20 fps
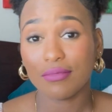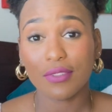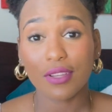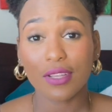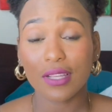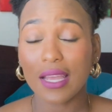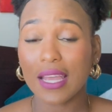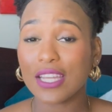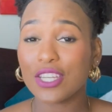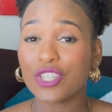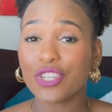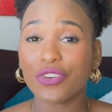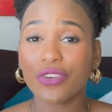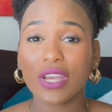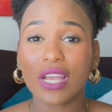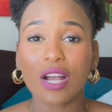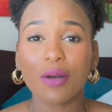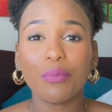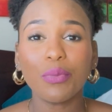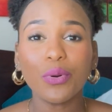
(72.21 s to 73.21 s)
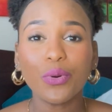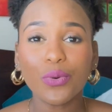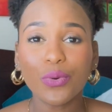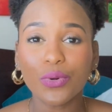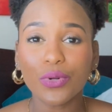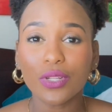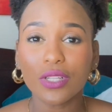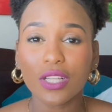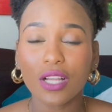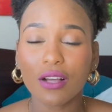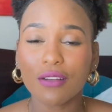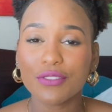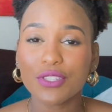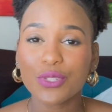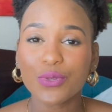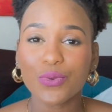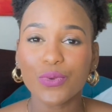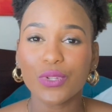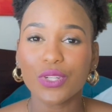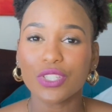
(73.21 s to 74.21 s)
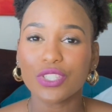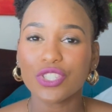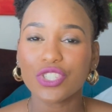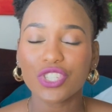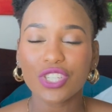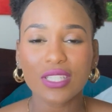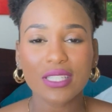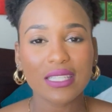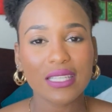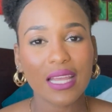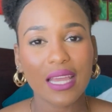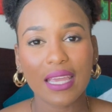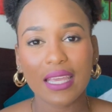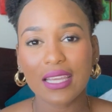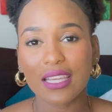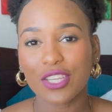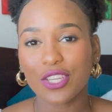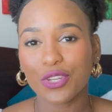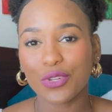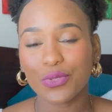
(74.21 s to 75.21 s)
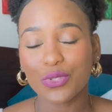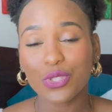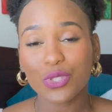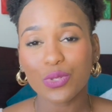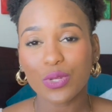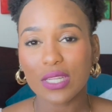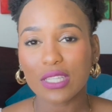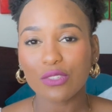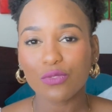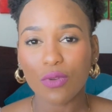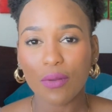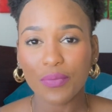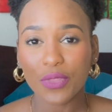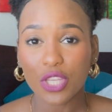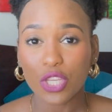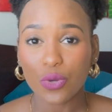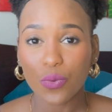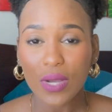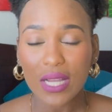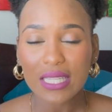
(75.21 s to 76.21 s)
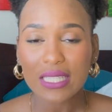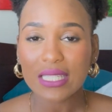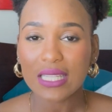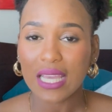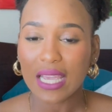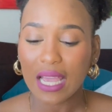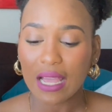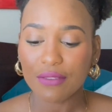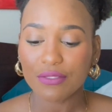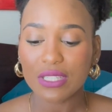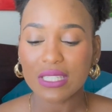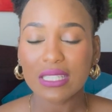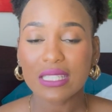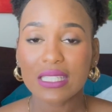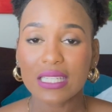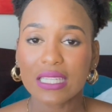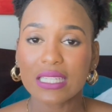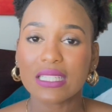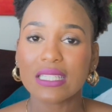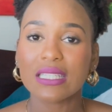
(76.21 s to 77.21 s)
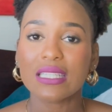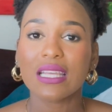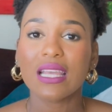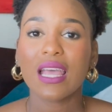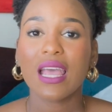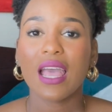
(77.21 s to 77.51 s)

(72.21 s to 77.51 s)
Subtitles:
entering a pool of schools, just like, you know, students from the US, they have to sit